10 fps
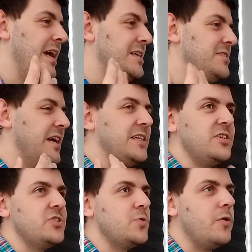it's
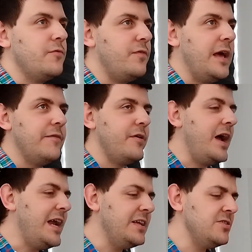a strong flavour,
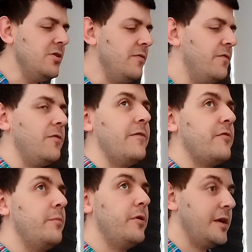and it's not for
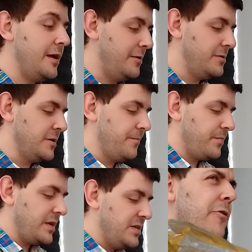everybody. Look
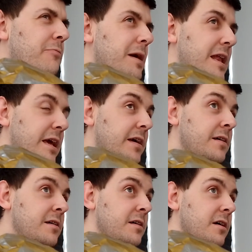at how many
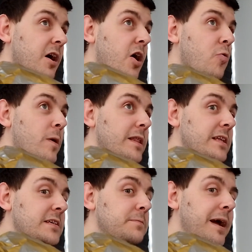are in
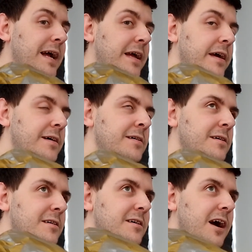this packet.
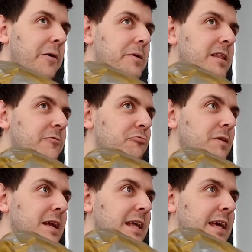I mean, there
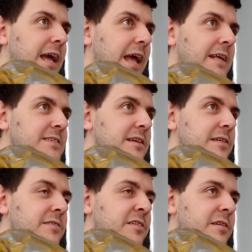really
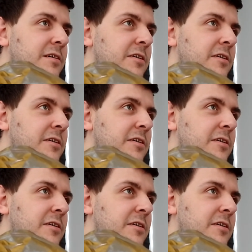isn't